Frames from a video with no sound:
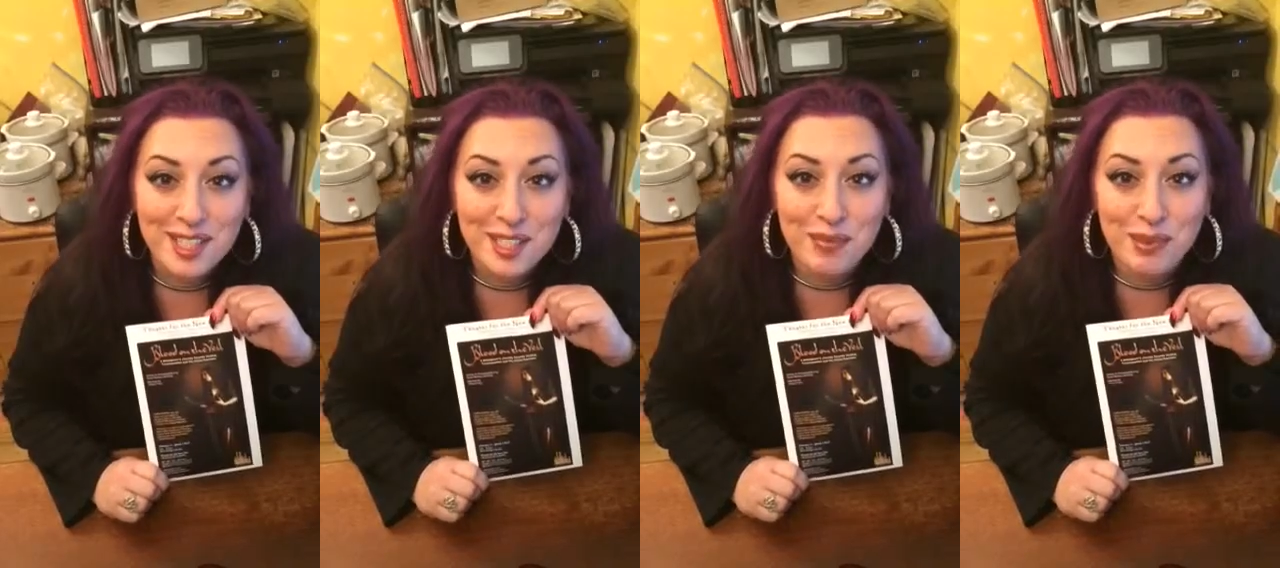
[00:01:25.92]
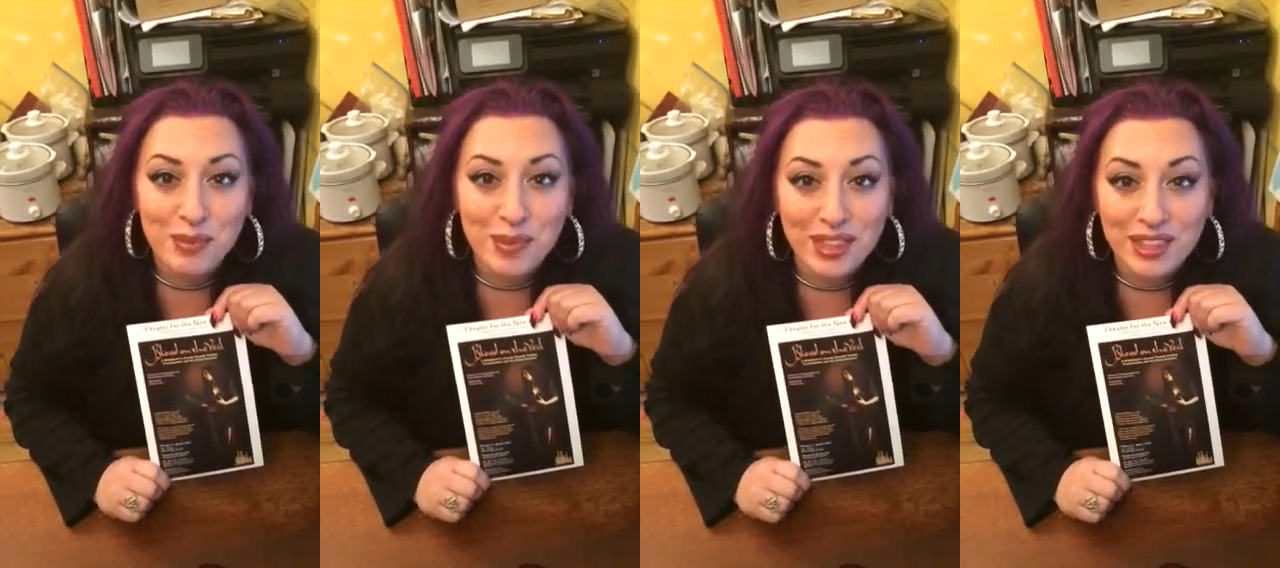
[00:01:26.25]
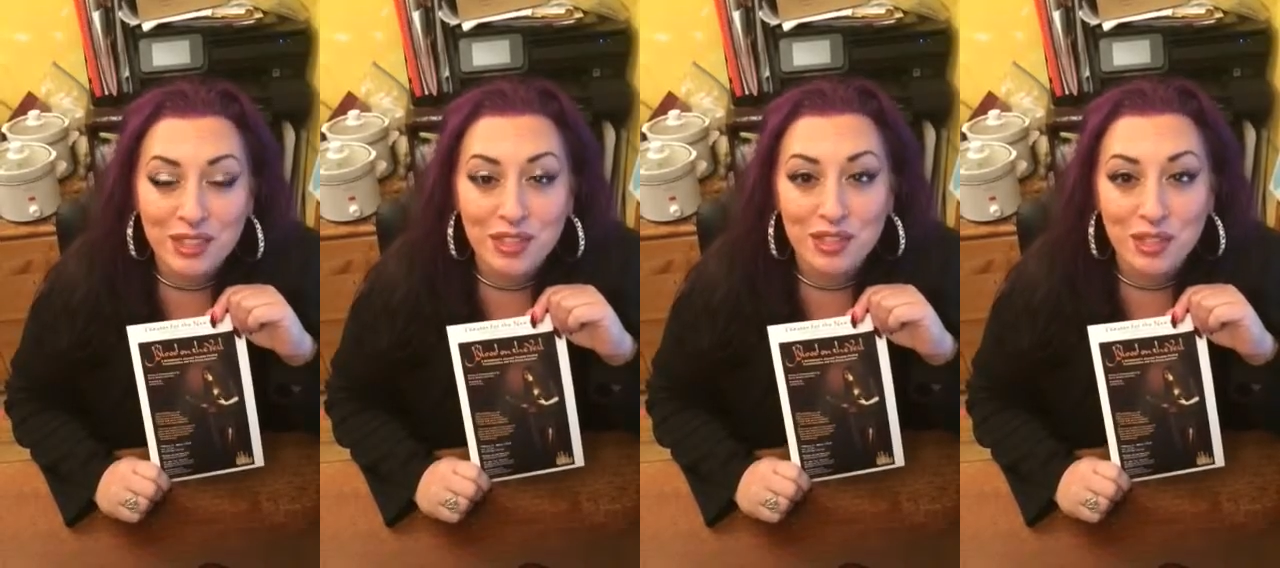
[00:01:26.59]
to be with
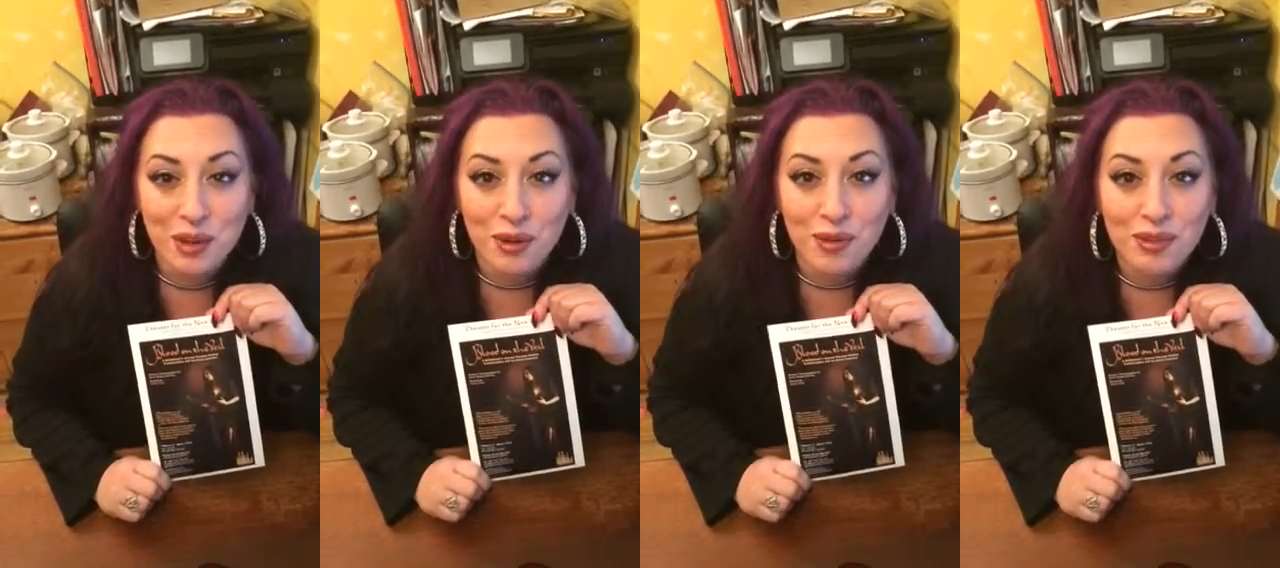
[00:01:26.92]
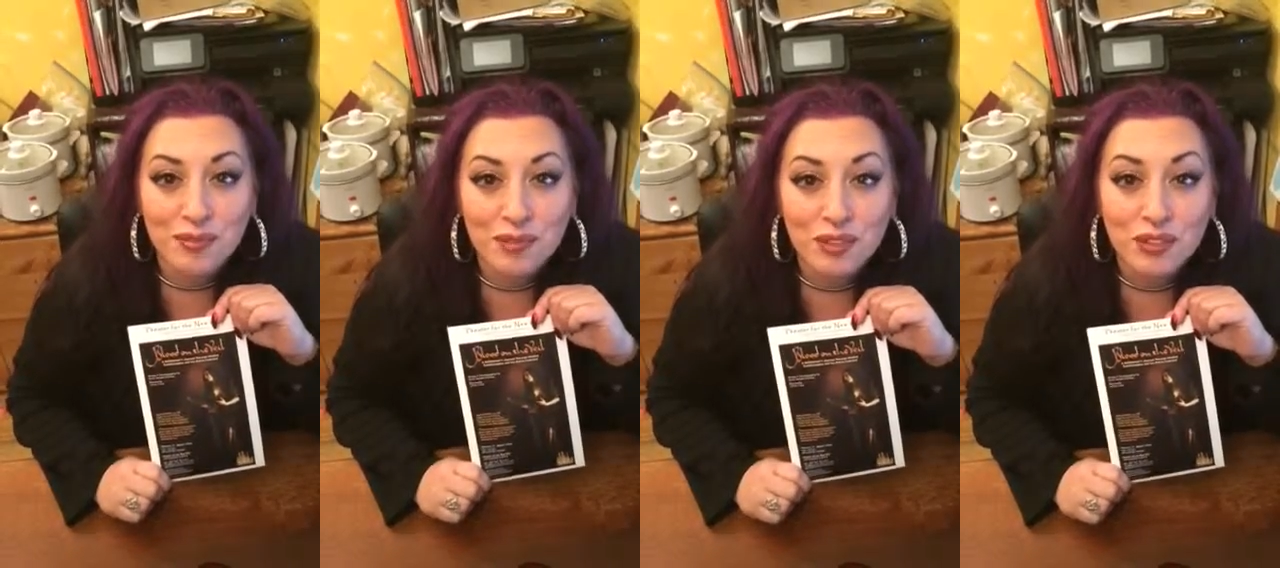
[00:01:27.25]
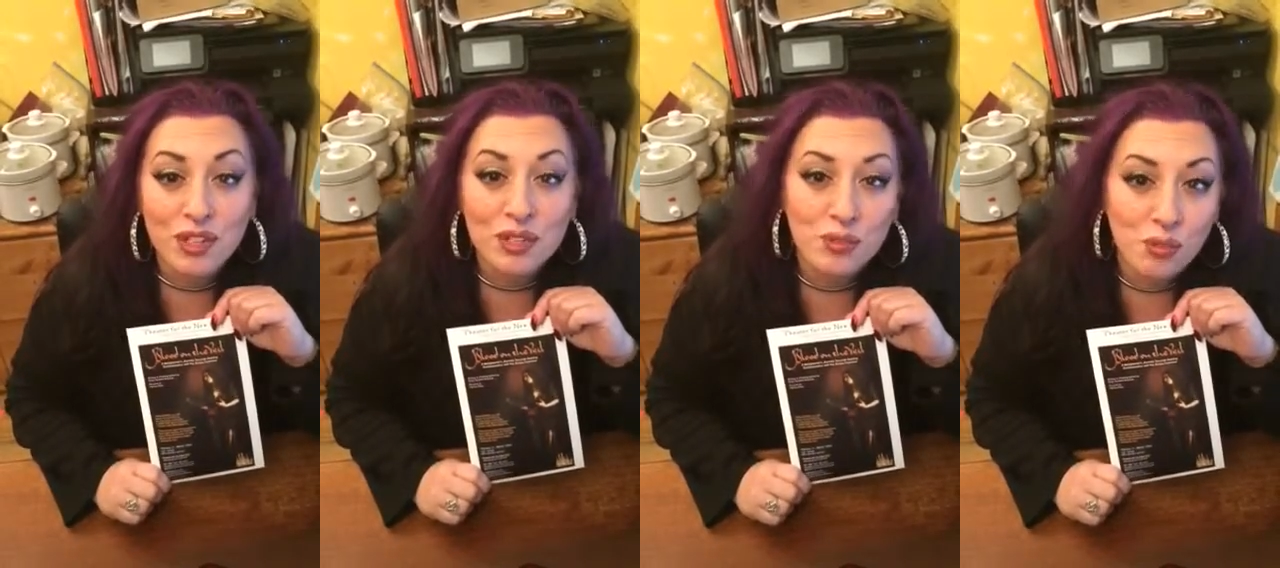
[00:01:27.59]
this show
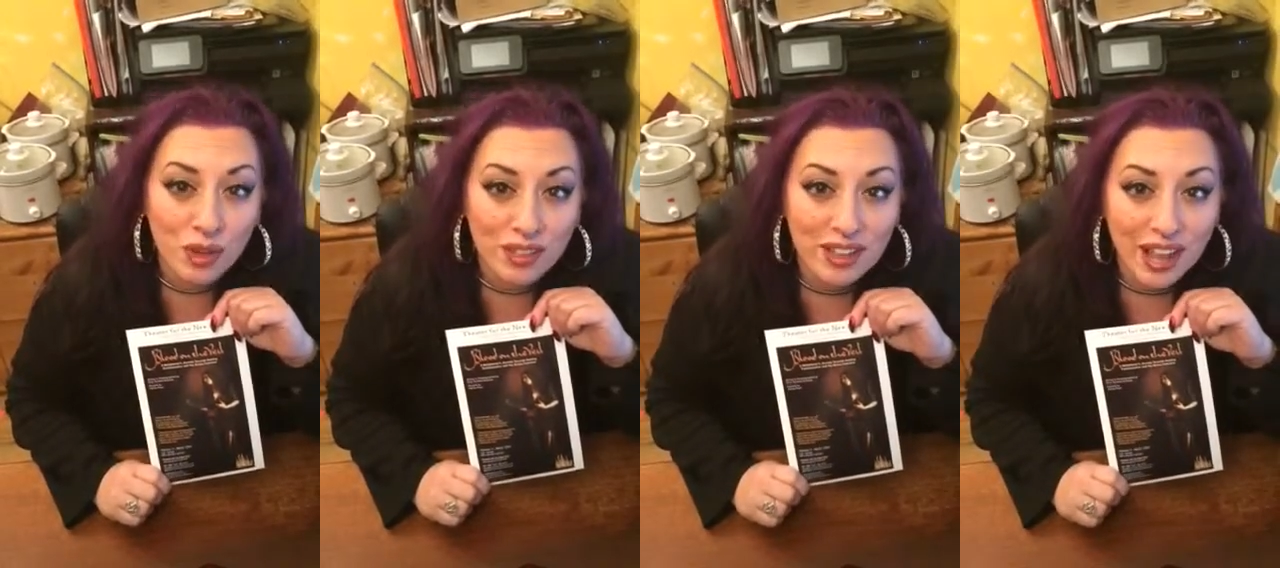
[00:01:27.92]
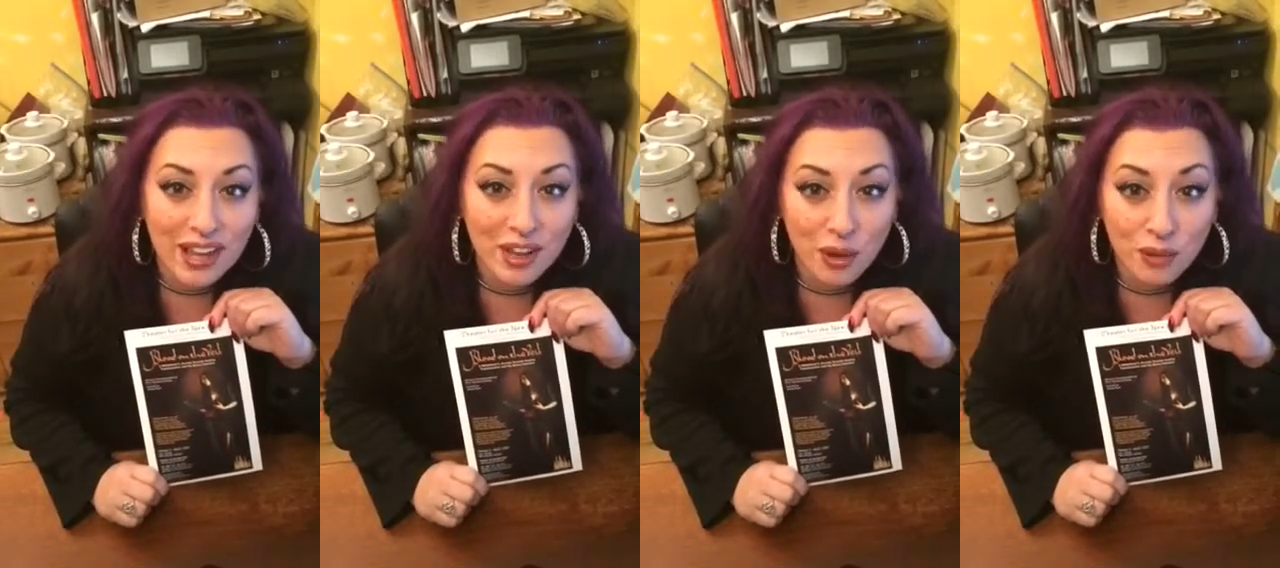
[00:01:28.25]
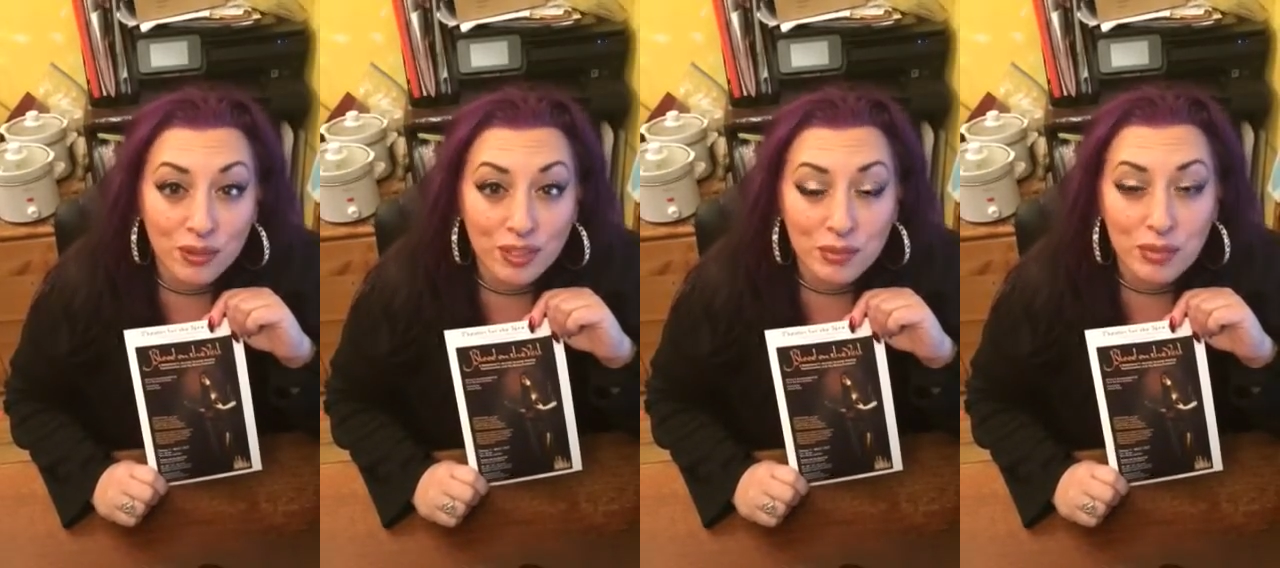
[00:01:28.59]
for this one night
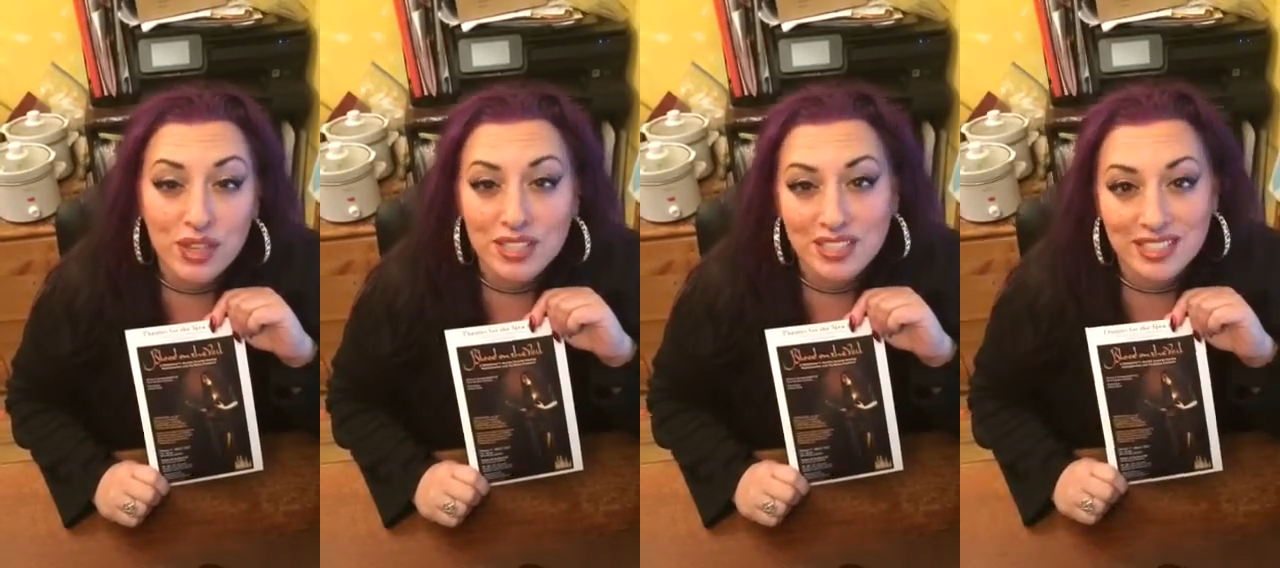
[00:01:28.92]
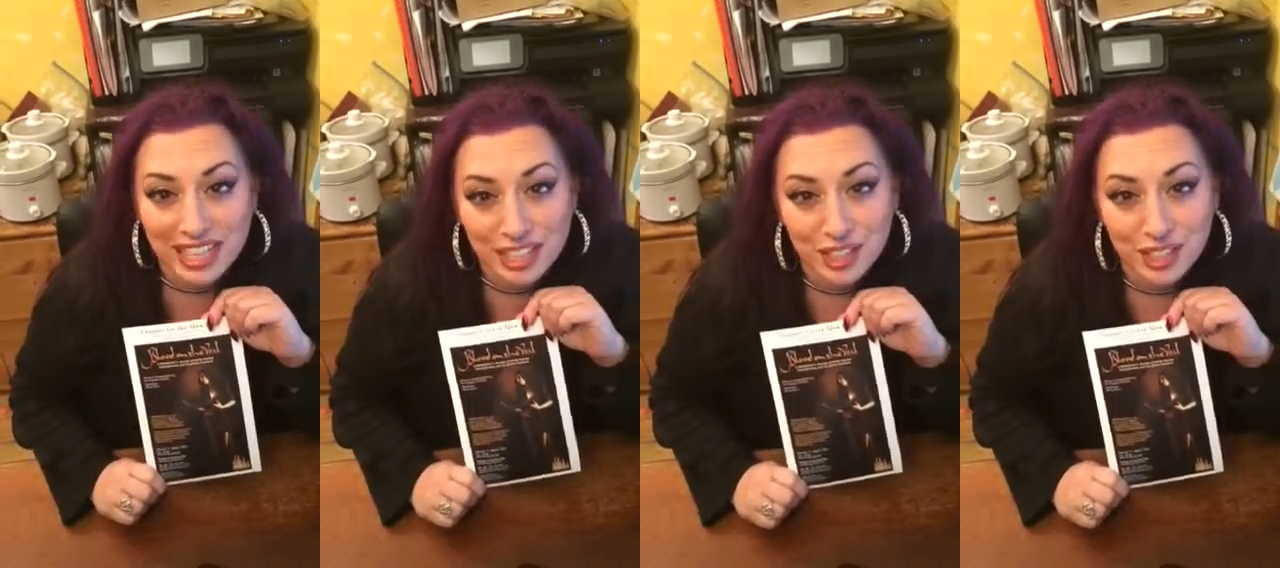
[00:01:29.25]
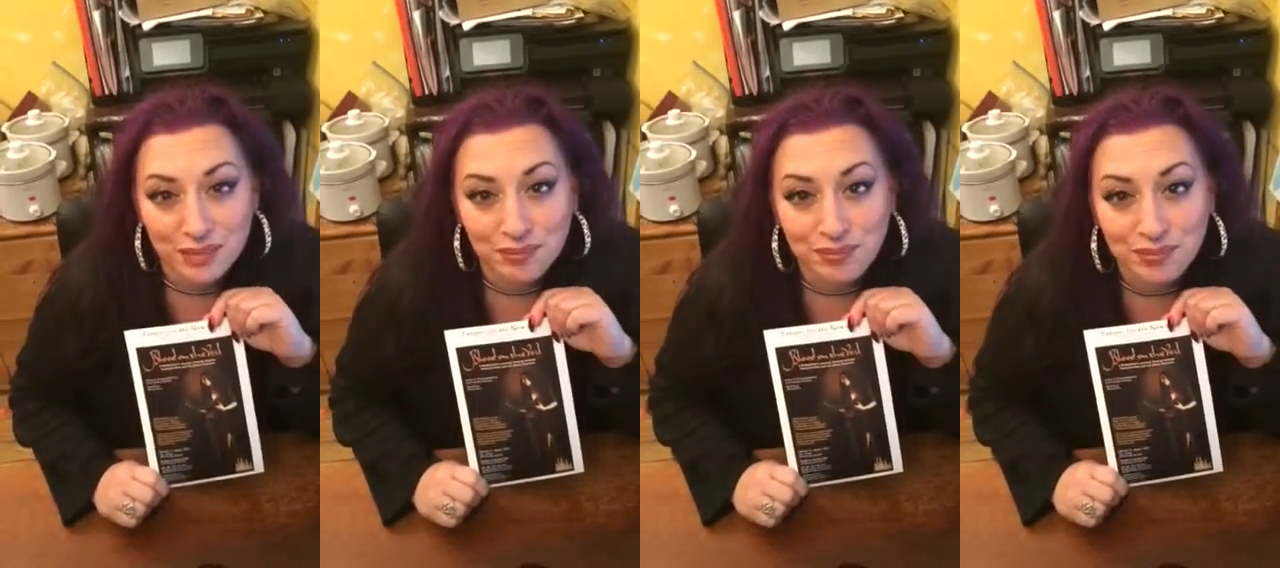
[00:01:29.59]
only
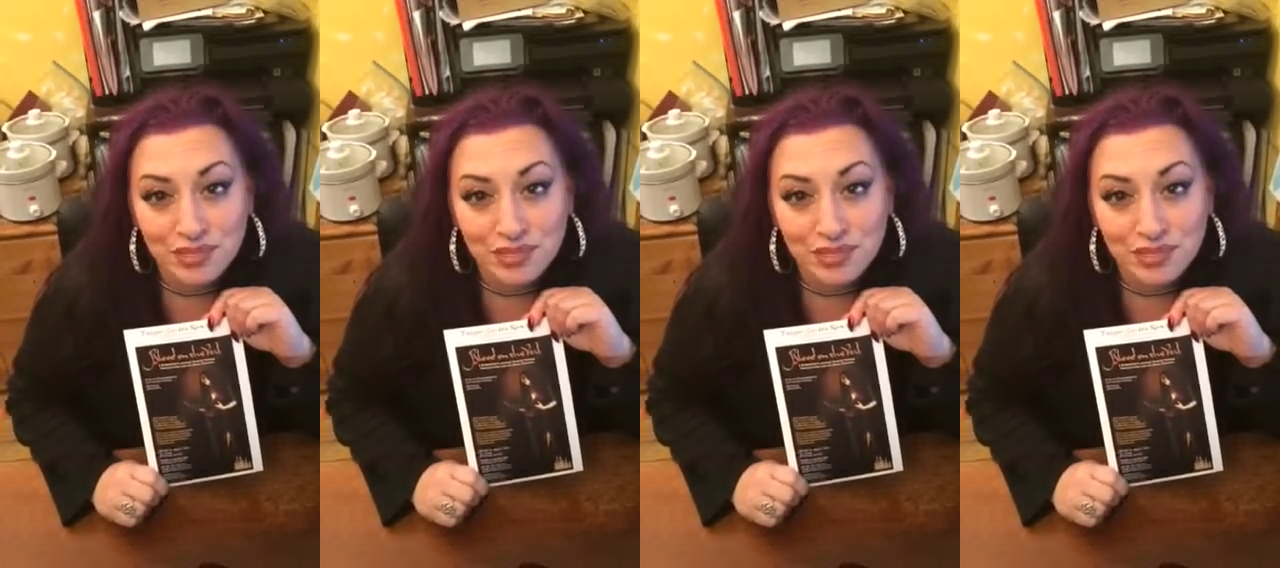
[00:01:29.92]
presentation.